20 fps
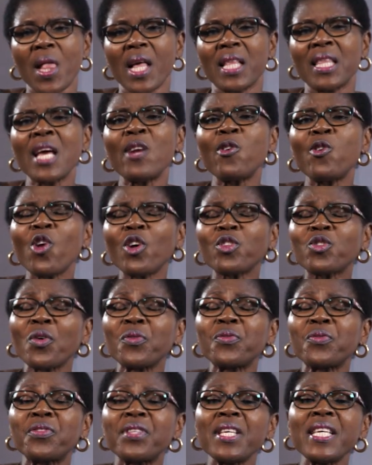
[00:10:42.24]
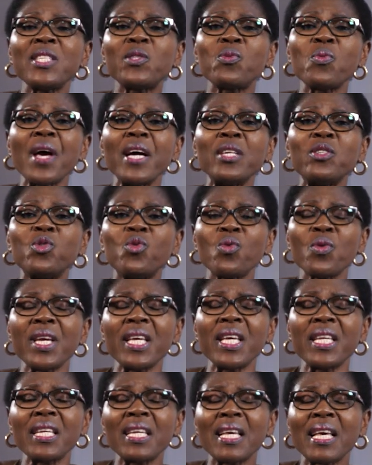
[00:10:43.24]
There are a lot of things we are
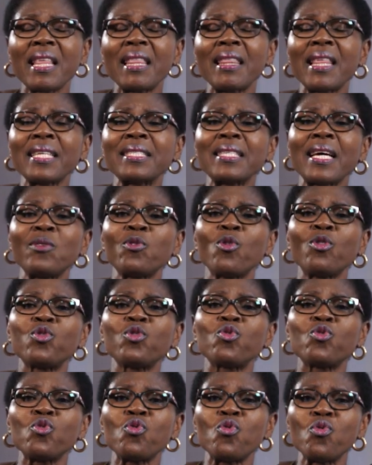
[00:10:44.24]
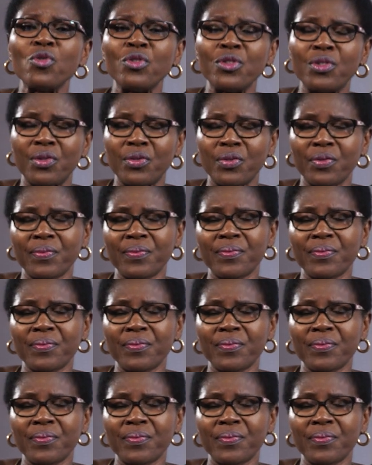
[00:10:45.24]
doing that are not good.